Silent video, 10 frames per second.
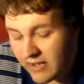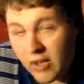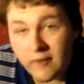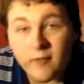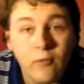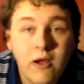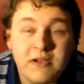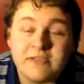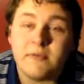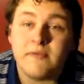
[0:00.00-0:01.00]
And go
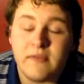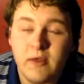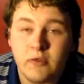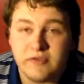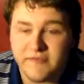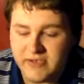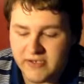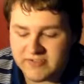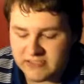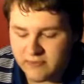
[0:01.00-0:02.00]
watch some of the older
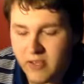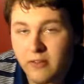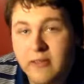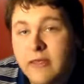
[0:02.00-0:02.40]
videos as well.